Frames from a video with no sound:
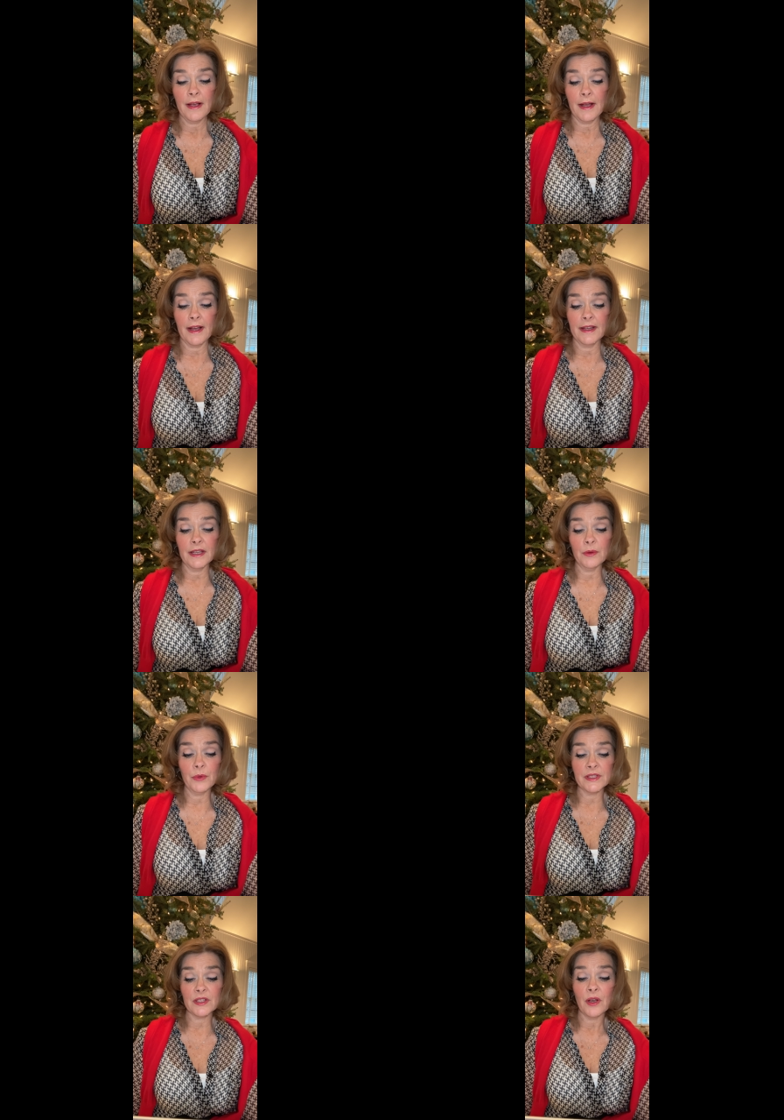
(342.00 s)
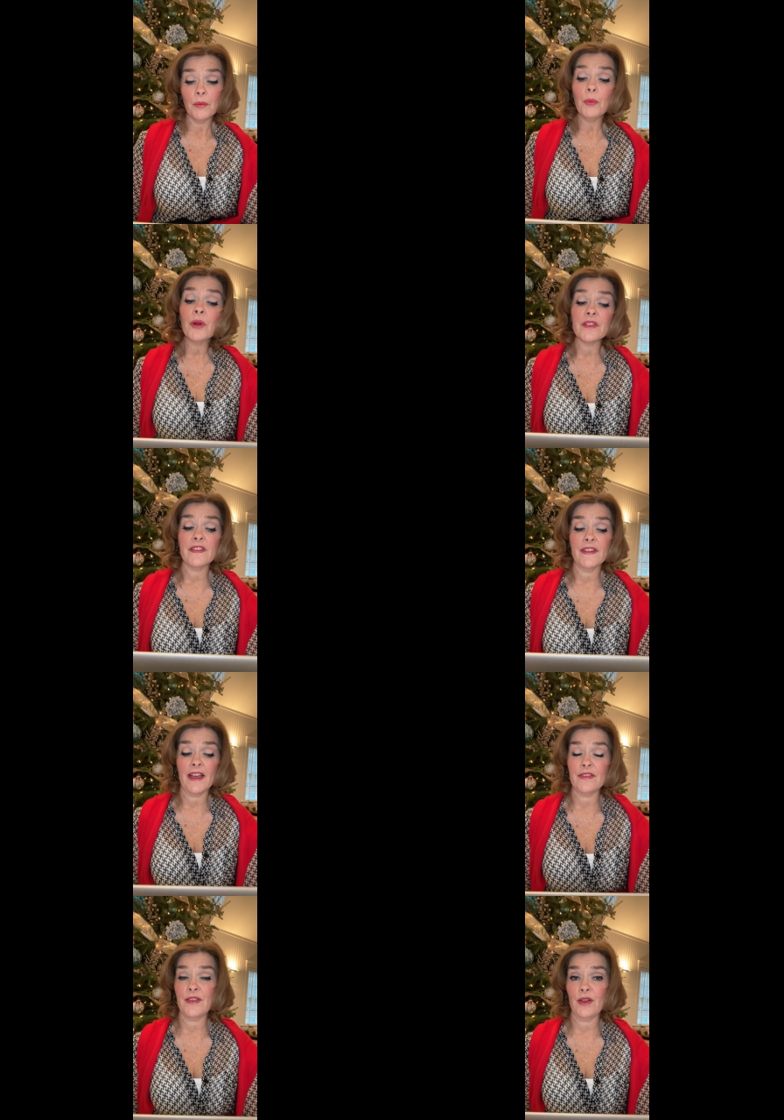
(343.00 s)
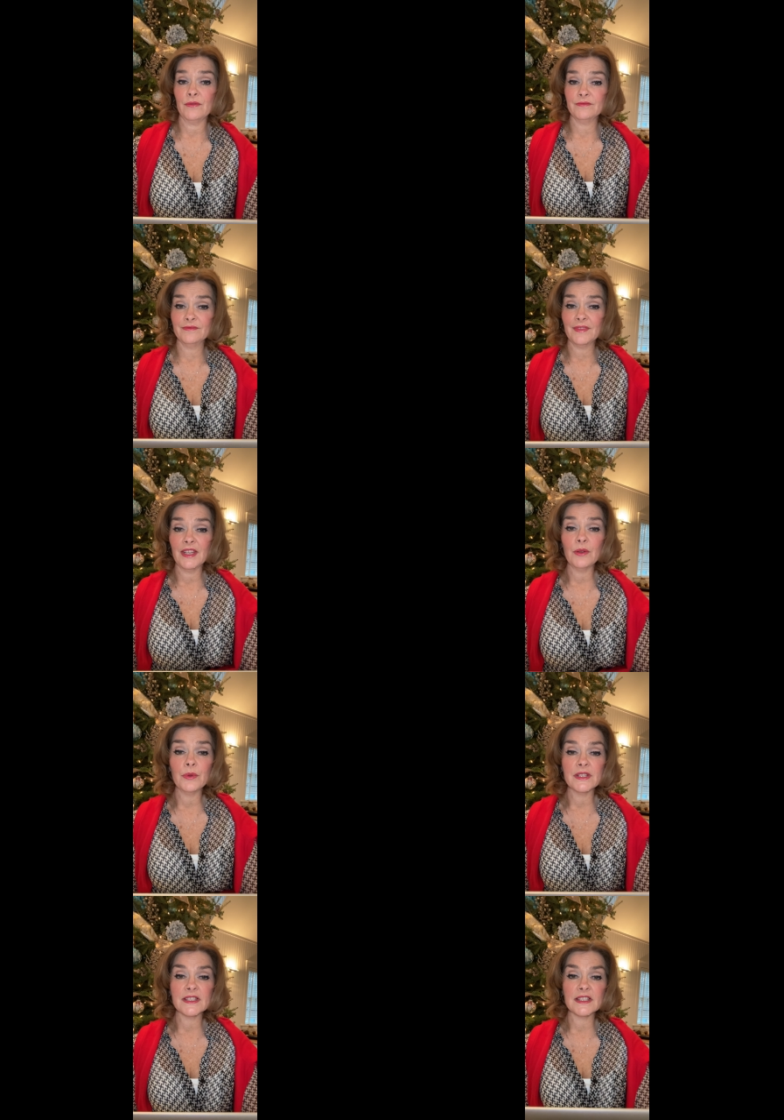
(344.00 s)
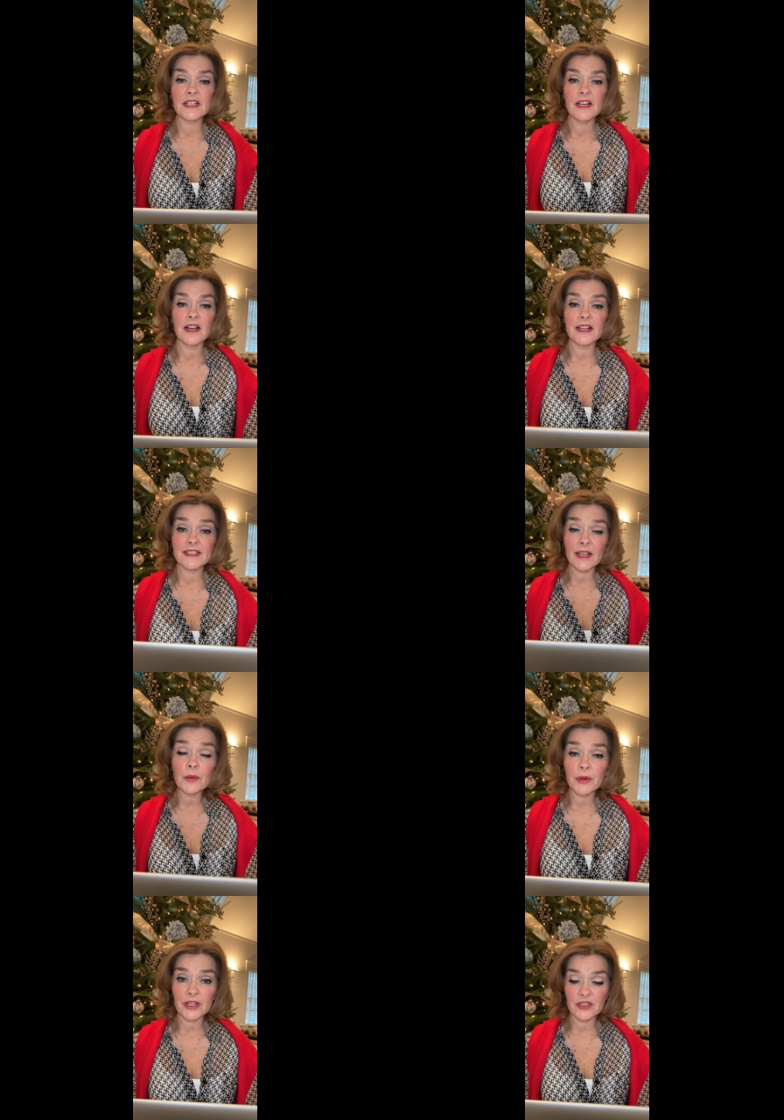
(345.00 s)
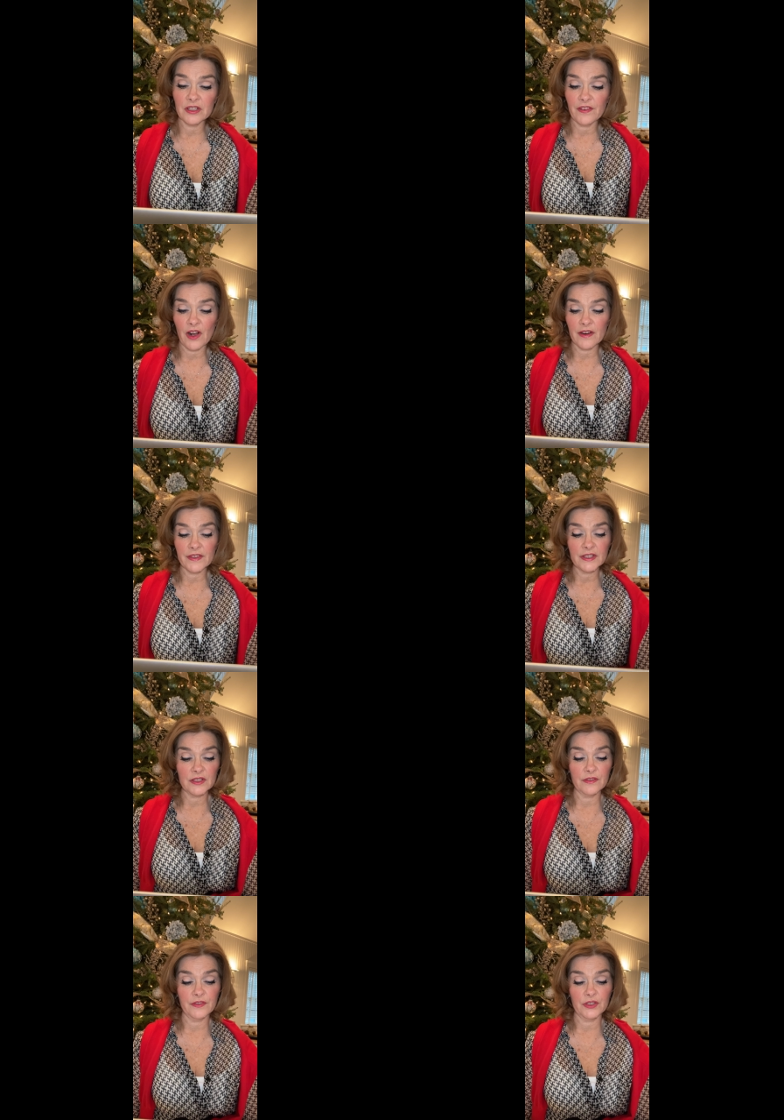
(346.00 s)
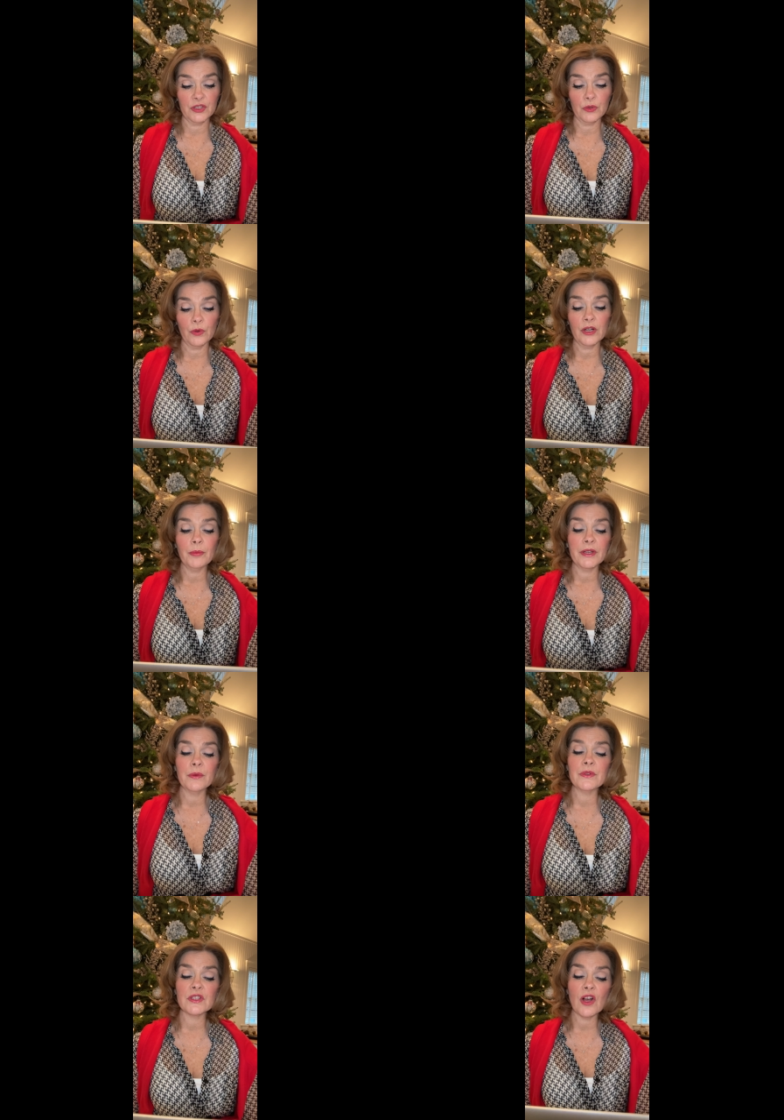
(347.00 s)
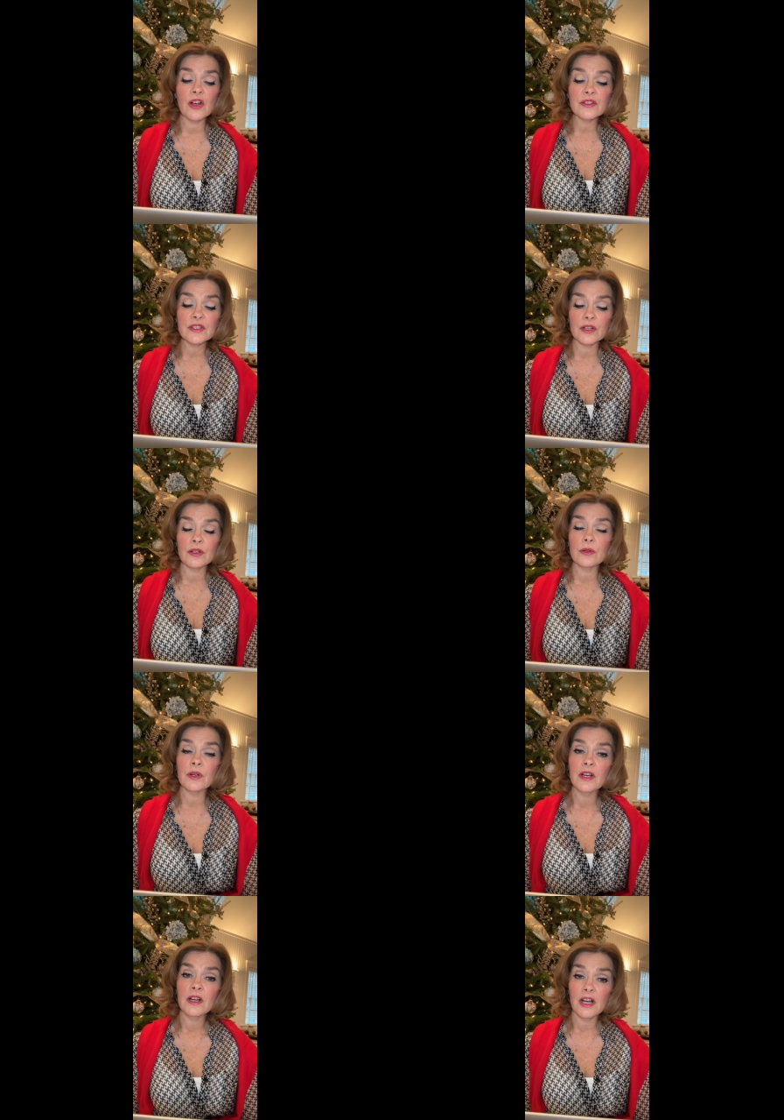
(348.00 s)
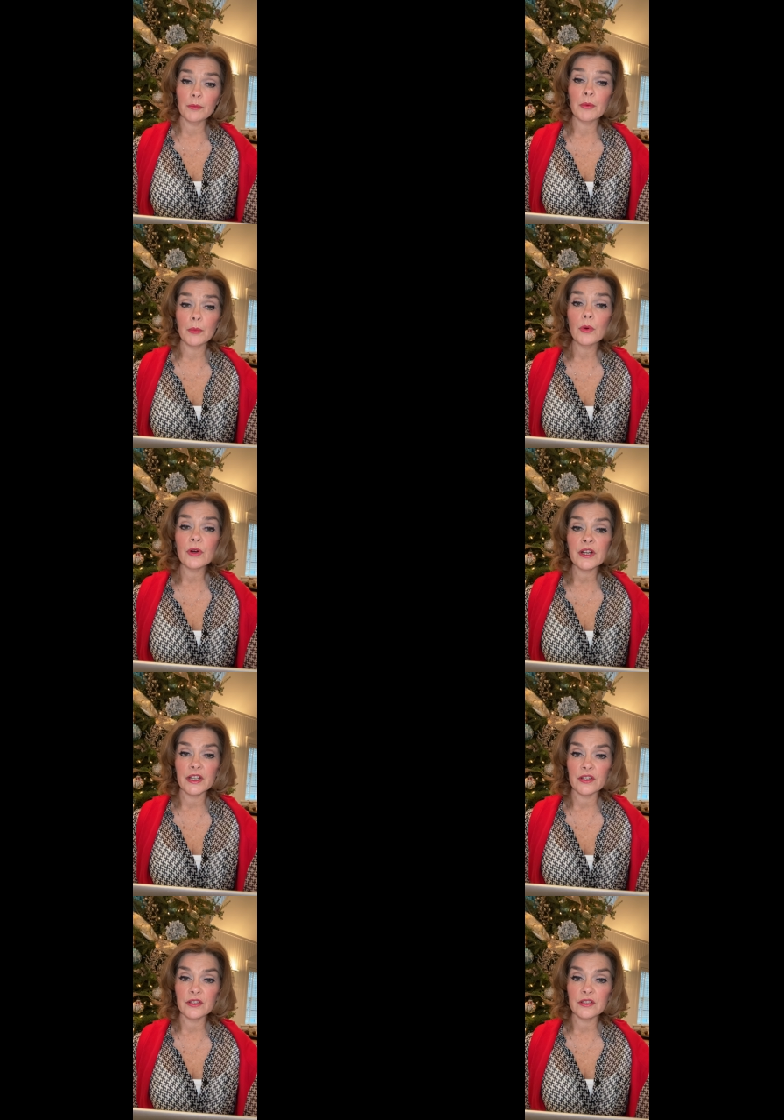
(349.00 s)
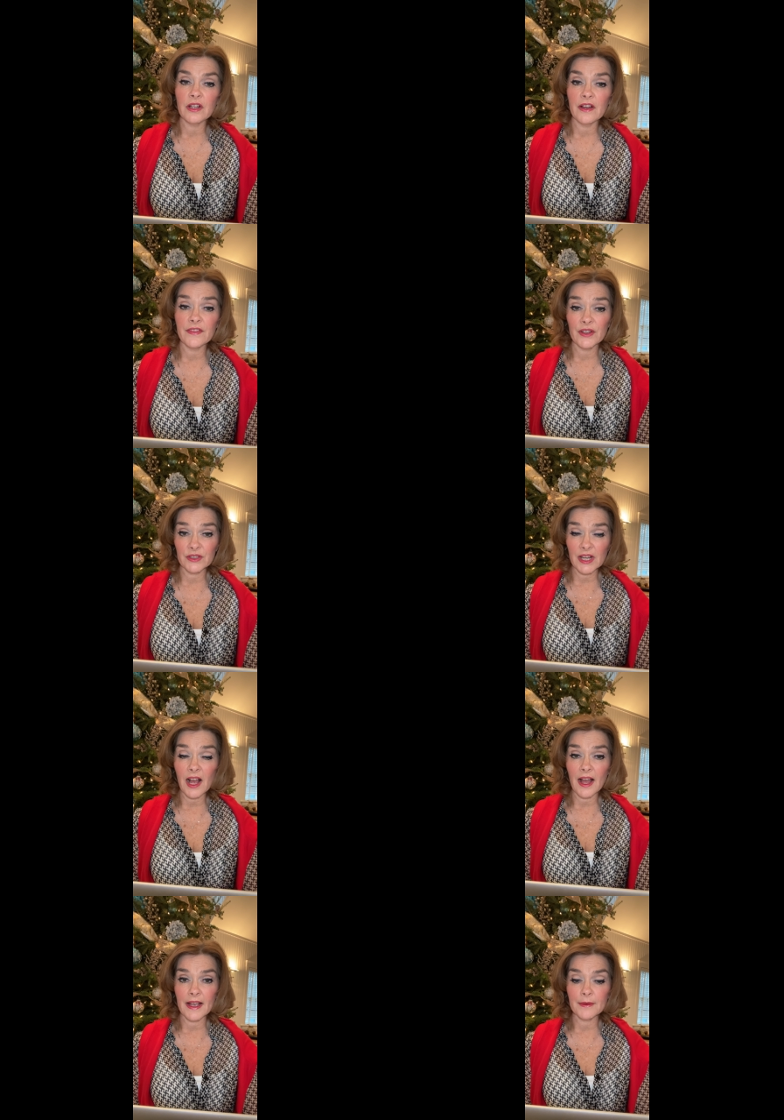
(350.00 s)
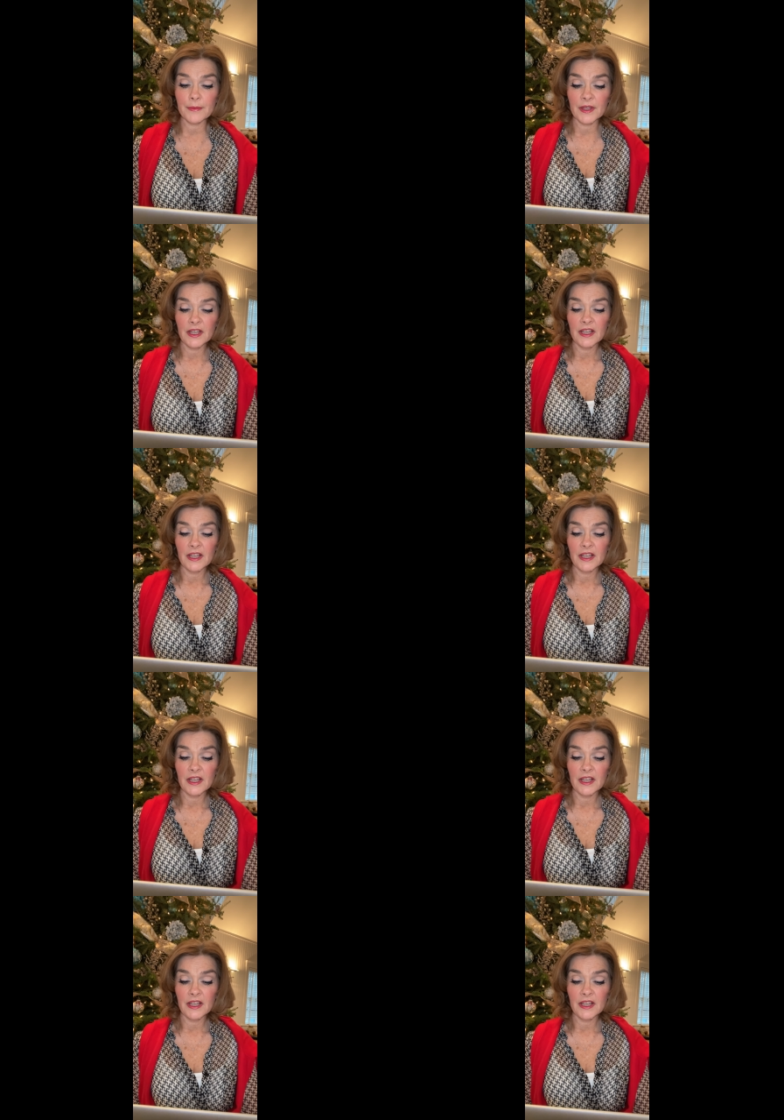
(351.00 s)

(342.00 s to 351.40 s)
Uh, it was more than that, though. It was a celebration of harvest for sure, but it was also a memorial of their time